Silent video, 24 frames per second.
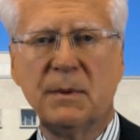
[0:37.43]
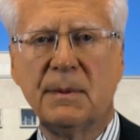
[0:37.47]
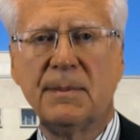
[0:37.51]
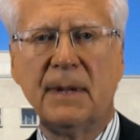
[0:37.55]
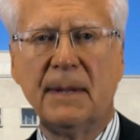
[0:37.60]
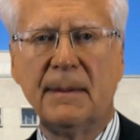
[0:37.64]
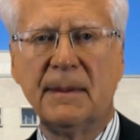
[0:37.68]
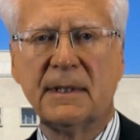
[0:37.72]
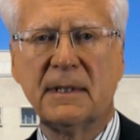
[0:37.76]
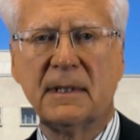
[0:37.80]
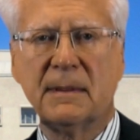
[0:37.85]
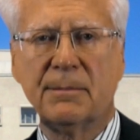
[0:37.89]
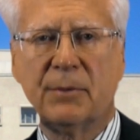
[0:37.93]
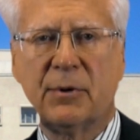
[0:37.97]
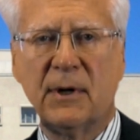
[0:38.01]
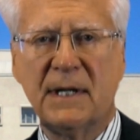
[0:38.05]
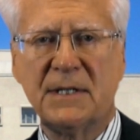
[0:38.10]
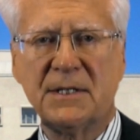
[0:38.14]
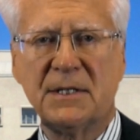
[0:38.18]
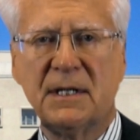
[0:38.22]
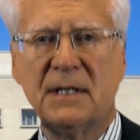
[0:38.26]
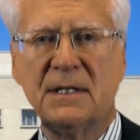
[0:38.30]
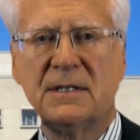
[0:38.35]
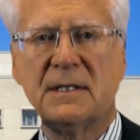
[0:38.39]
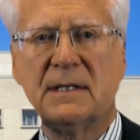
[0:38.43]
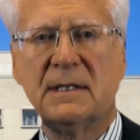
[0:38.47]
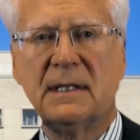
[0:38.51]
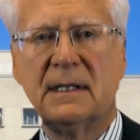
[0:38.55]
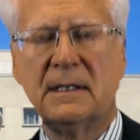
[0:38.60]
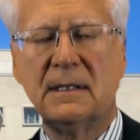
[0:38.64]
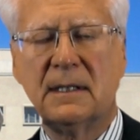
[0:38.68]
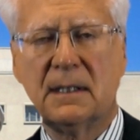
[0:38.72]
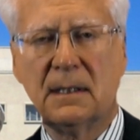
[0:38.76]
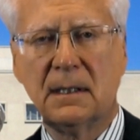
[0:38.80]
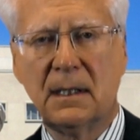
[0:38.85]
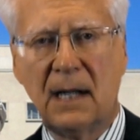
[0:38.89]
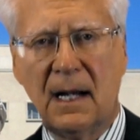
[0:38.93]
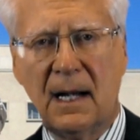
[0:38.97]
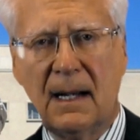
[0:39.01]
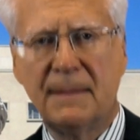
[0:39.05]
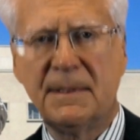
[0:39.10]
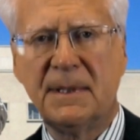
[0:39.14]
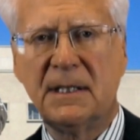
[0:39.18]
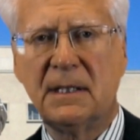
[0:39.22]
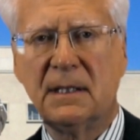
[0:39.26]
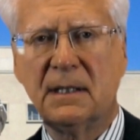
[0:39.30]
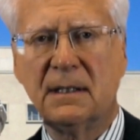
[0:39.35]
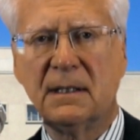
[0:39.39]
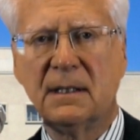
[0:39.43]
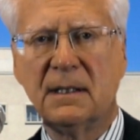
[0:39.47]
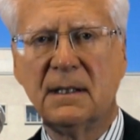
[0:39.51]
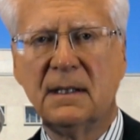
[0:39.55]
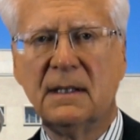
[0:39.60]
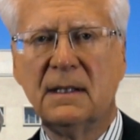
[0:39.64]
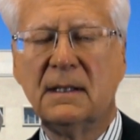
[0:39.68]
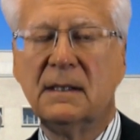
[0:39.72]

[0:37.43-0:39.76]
Republican presidents and then did lobbying